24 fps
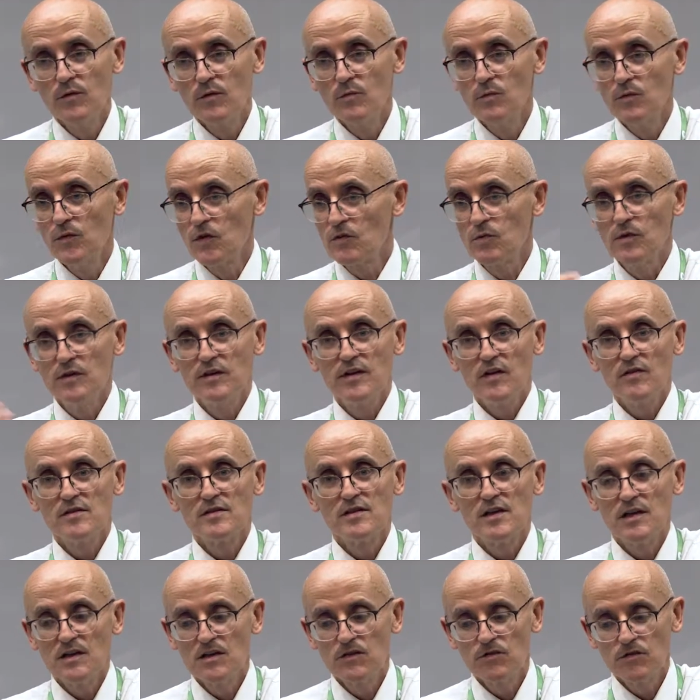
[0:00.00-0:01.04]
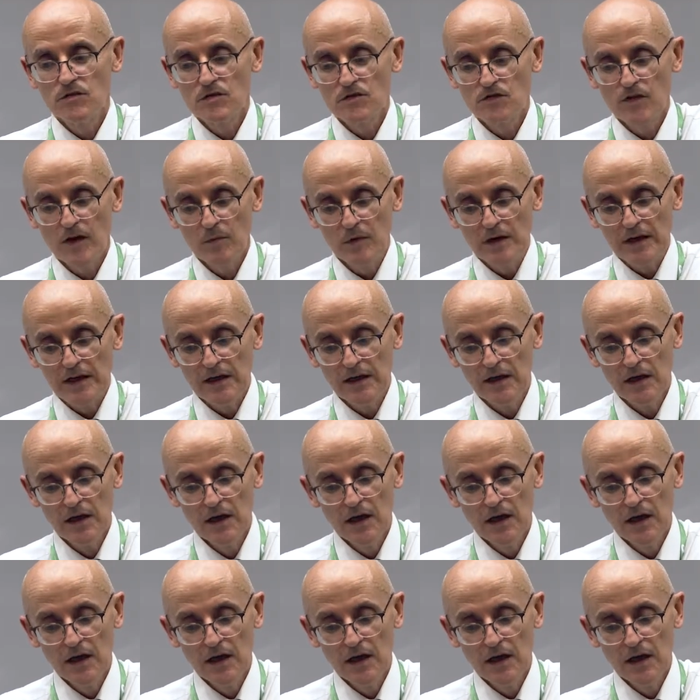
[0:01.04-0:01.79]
must have been devastating for his family.